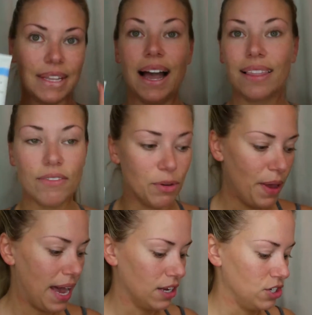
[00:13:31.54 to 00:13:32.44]
I love the
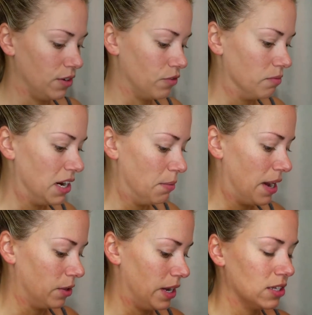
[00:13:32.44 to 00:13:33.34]
packaging from REN,
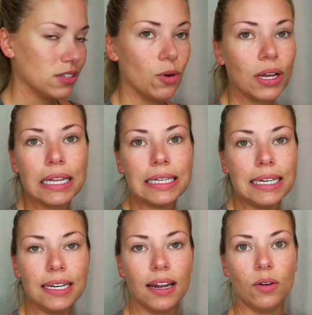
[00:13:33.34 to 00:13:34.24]
by the way. It's so
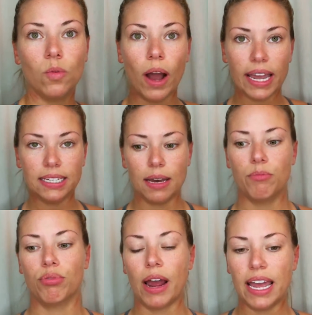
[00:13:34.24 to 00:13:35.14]
clean and white
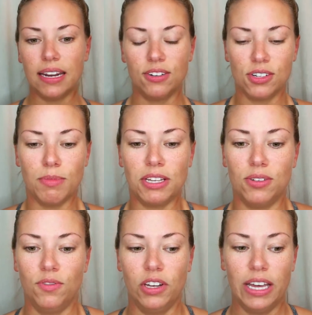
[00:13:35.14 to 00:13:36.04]
and bright and just
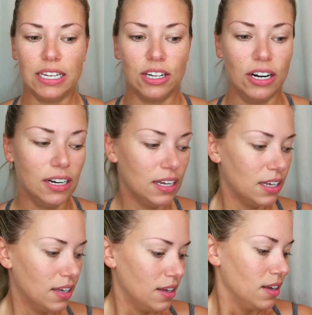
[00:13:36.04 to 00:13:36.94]
makes you feel like you're
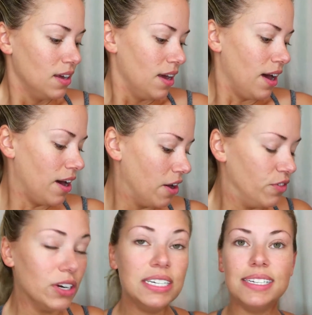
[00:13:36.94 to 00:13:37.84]

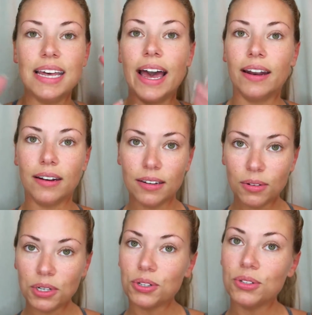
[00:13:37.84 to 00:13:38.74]
very zen
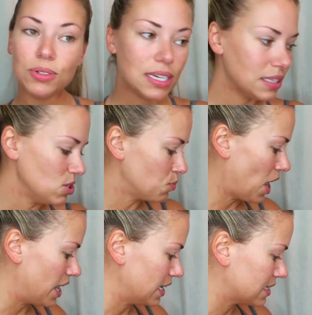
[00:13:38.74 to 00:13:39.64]
when you're using these
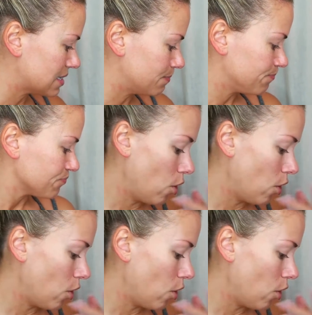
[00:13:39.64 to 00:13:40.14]
products.